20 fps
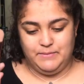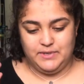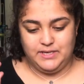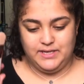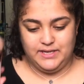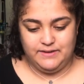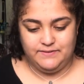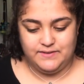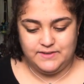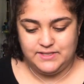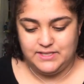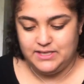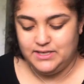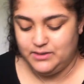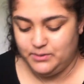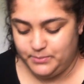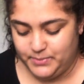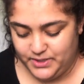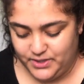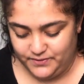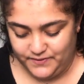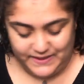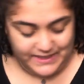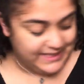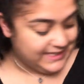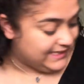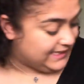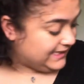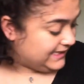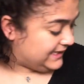I'm gonna give this a little bit of a
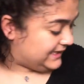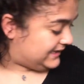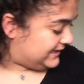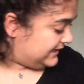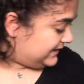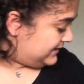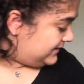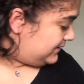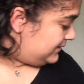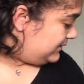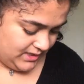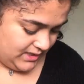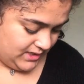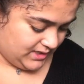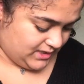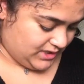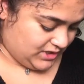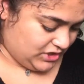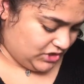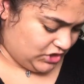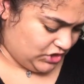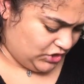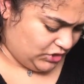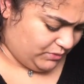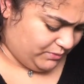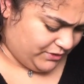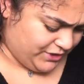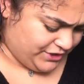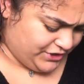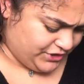cleaning.
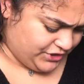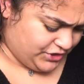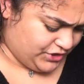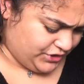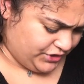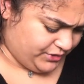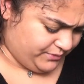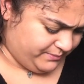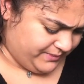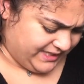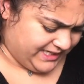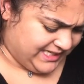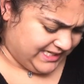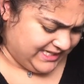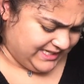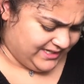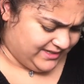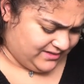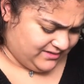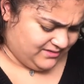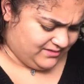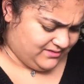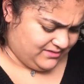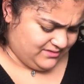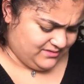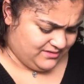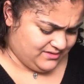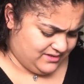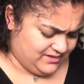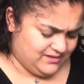Your brushes should be clean
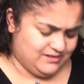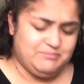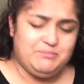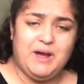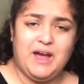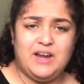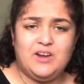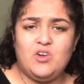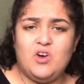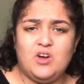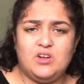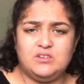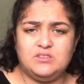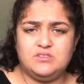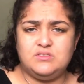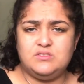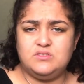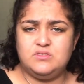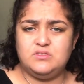and mine aren't.